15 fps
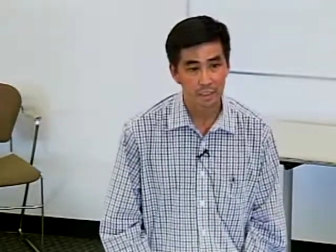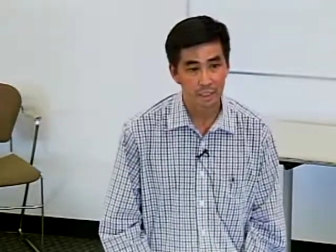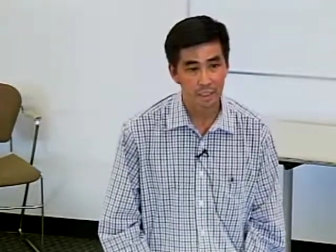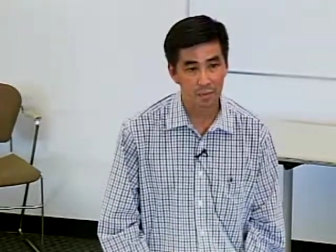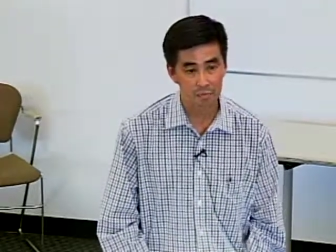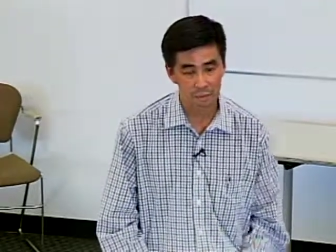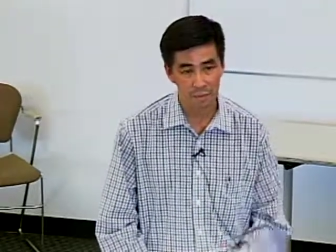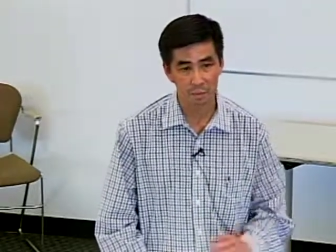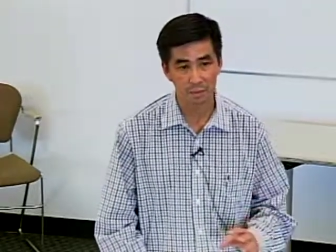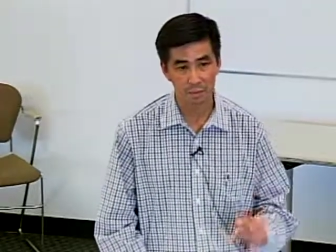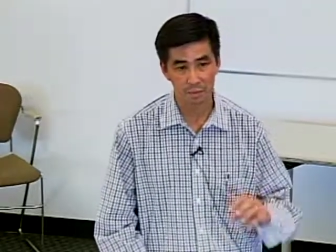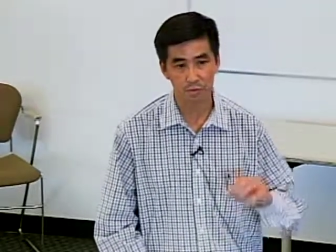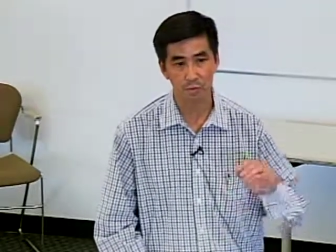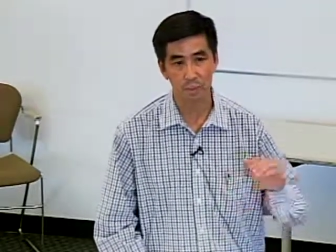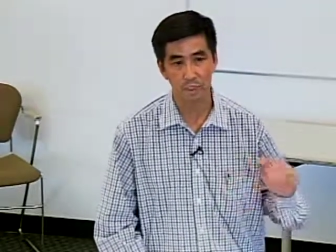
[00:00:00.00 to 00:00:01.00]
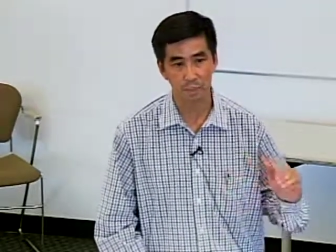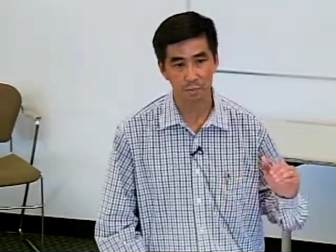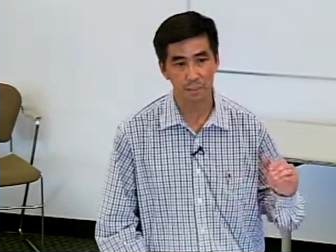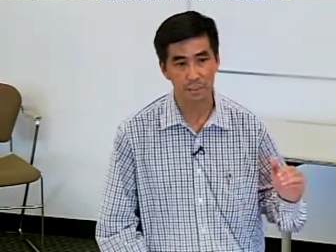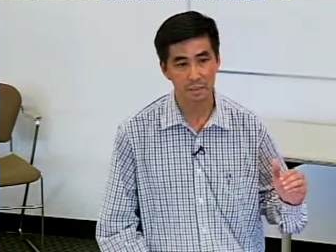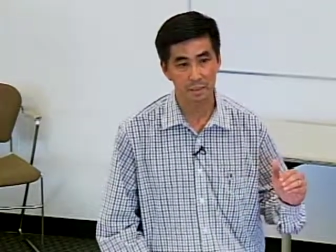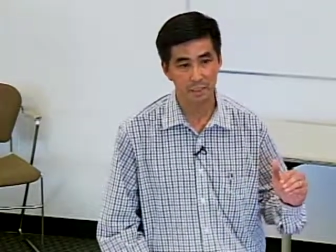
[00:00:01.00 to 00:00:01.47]
um, stimulants really are the
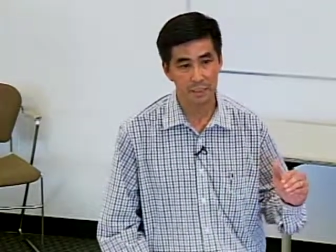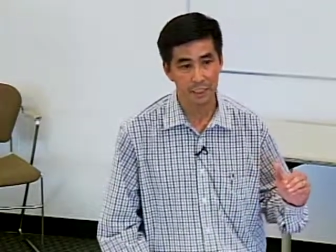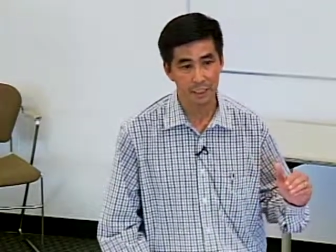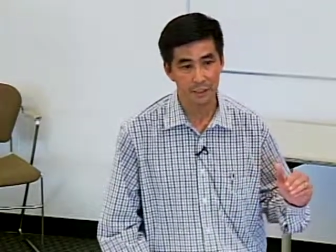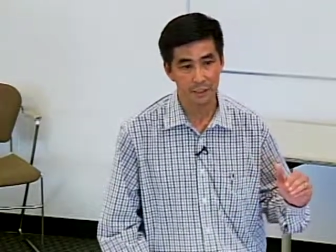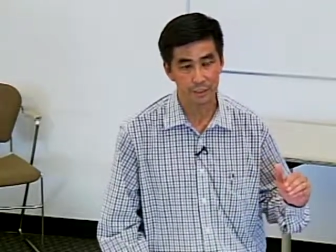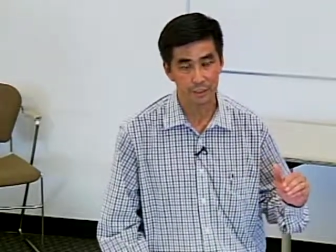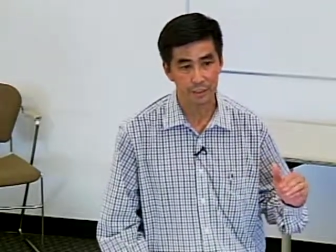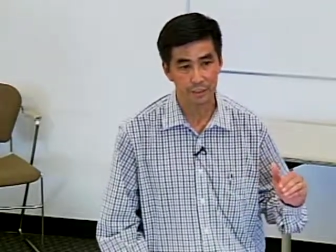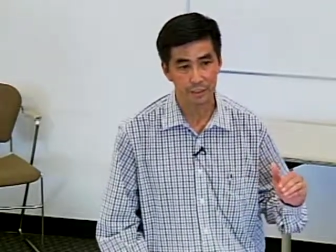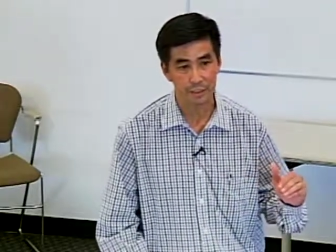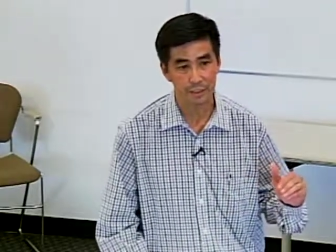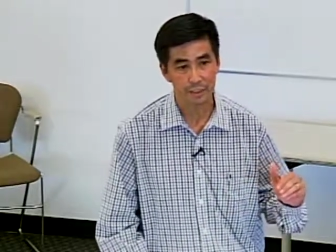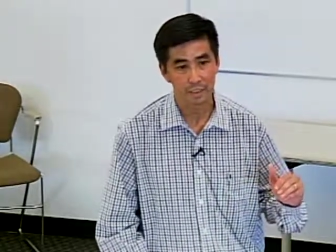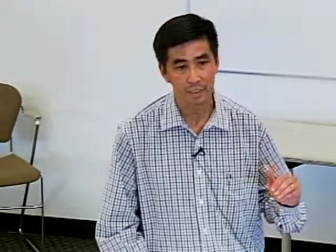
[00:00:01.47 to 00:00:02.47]
best medications, and,